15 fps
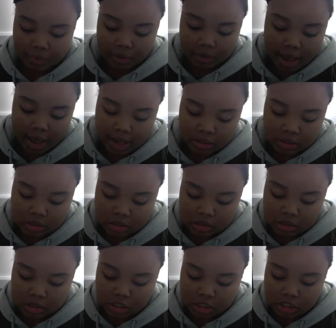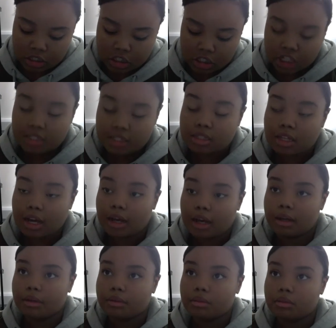And this suggests that
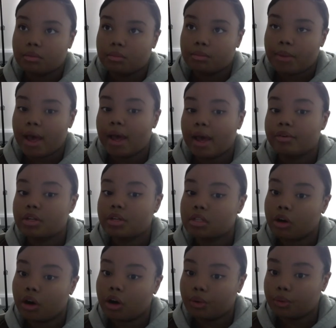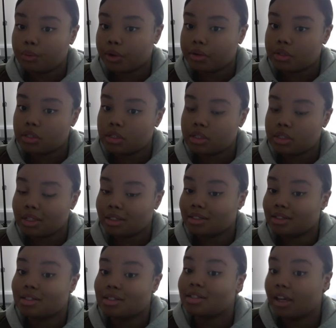parents are almost seen as
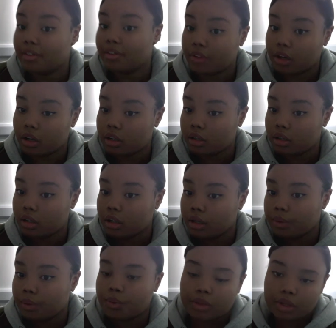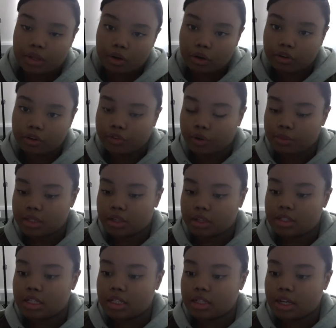a savior within horror films. They are
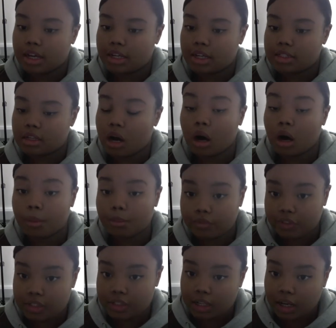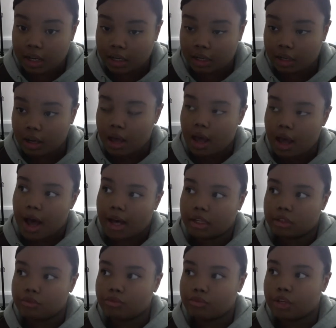seen as comforting, and
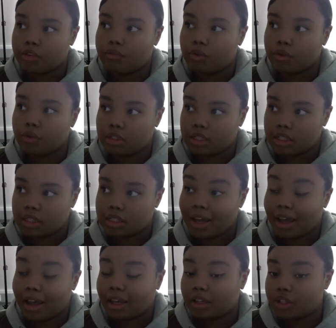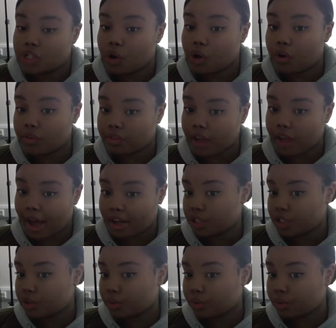it reinforces the age of the
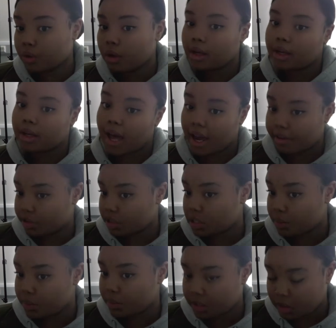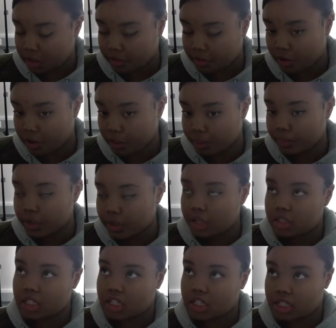actual character within the film,
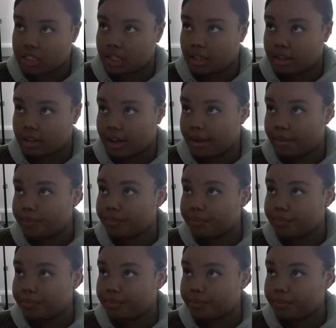suggesting that